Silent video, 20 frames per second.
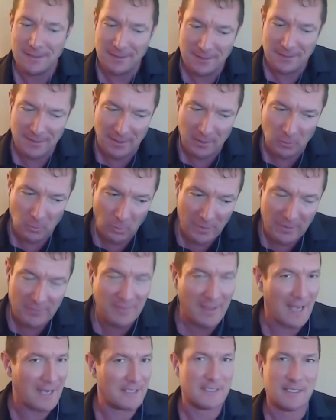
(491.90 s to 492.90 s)
like, we've
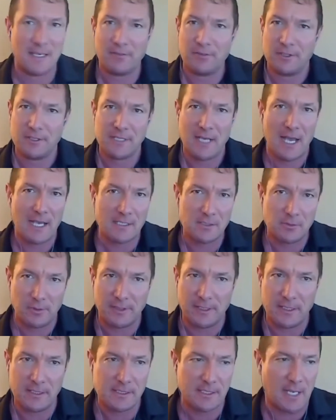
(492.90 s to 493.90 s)
got to sever ties
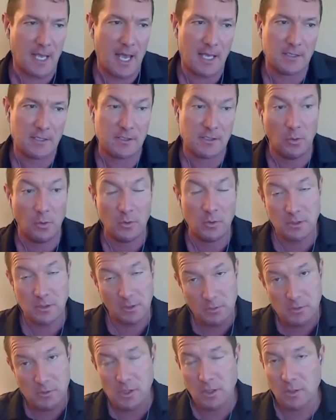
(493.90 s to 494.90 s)
with these guys. So it
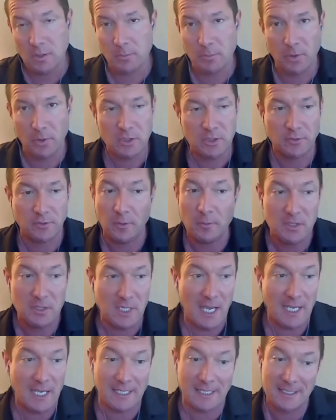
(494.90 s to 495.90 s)
was a good push from
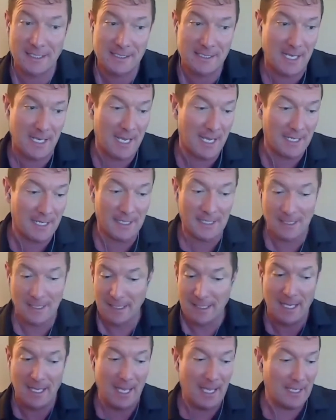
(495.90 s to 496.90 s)
Shecky to say,
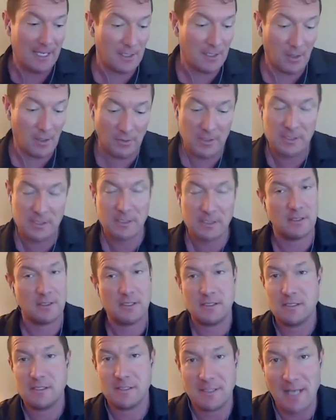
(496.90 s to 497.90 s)
hey, you know, this
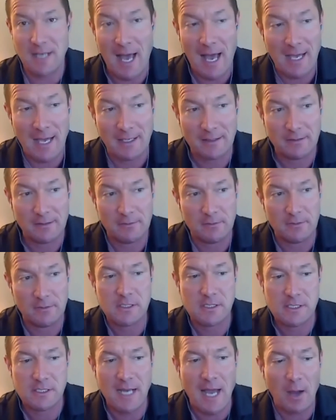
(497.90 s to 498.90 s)
is not
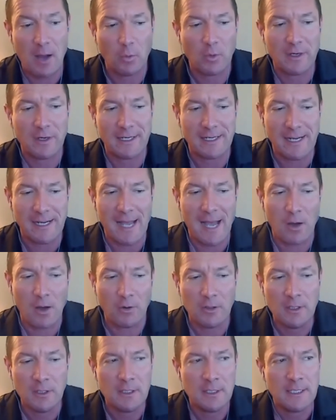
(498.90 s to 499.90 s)
working
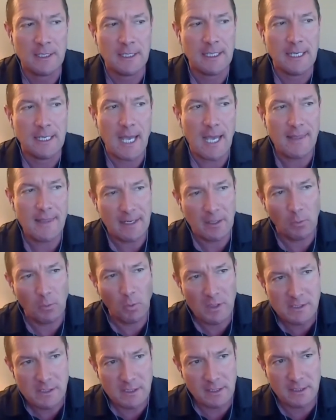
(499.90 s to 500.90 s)
out. And then it
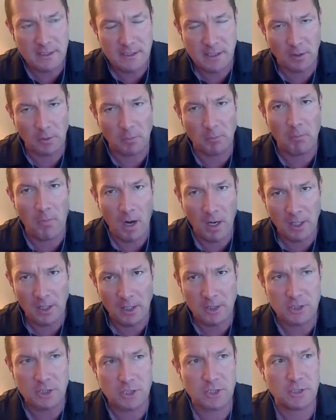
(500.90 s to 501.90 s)
wasn't until
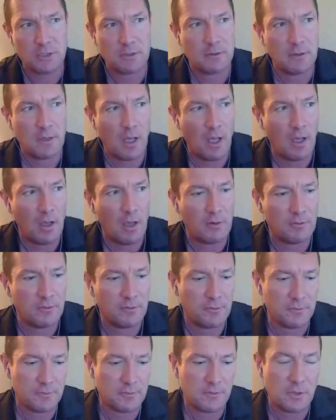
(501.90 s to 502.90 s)
March
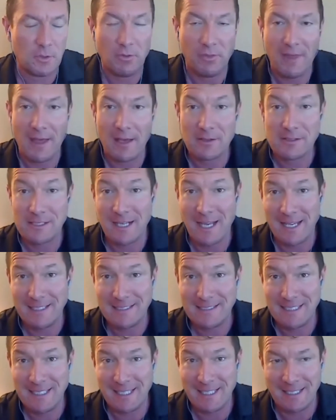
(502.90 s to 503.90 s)
of
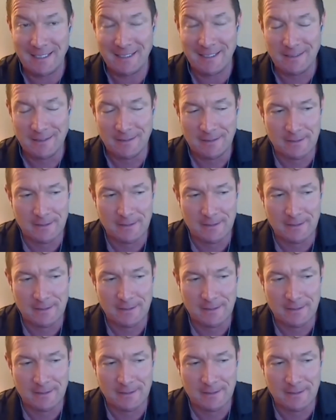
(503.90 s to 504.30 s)
2018